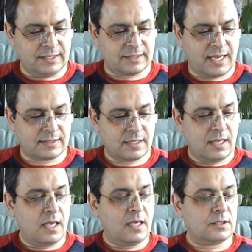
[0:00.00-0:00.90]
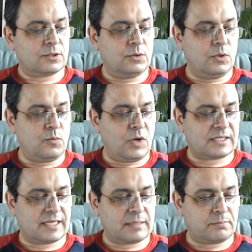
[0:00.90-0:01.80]
He says, to whom
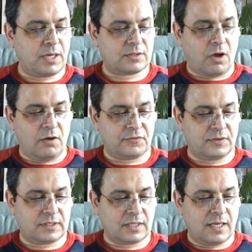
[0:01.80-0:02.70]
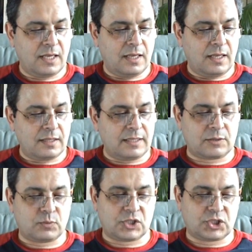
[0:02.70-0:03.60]
was that blood offered
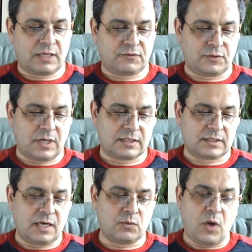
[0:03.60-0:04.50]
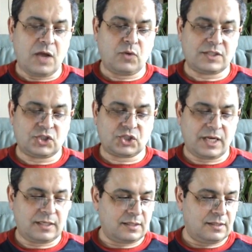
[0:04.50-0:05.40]
that was shed for us? And why was it
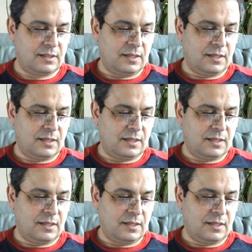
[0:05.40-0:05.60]
shed?